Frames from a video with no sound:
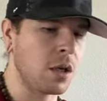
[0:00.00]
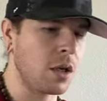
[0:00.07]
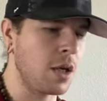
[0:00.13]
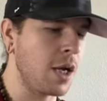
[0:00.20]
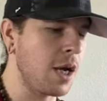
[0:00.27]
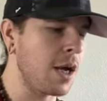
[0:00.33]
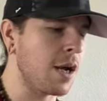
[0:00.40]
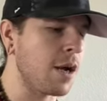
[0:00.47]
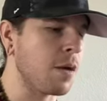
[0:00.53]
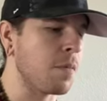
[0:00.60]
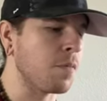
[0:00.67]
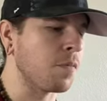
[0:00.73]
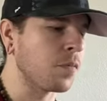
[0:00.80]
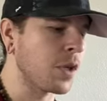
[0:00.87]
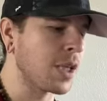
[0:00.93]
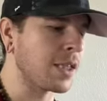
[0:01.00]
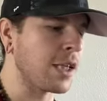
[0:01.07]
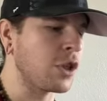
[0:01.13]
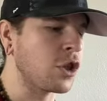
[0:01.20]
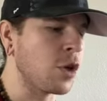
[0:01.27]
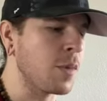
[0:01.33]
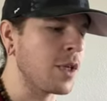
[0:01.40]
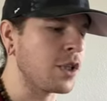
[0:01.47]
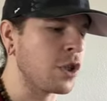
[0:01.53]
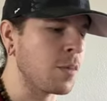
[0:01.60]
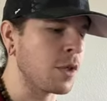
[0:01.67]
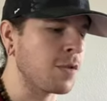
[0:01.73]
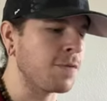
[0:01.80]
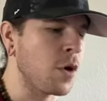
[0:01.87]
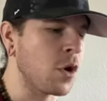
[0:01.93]
Because they show me so
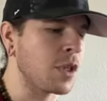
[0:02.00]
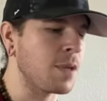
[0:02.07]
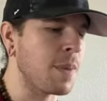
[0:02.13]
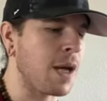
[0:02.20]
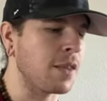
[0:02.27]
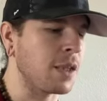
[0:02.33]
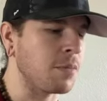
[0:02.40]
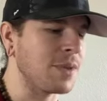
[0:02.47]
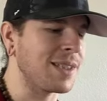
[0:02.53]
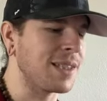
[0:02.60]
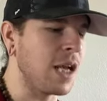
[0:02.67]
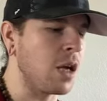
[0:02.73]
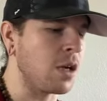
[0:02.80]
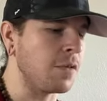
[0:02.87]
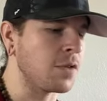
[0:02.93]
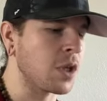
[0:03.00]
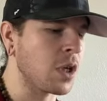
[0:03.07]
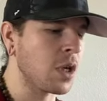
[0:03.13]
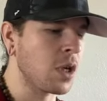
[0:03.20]
much focus about themselves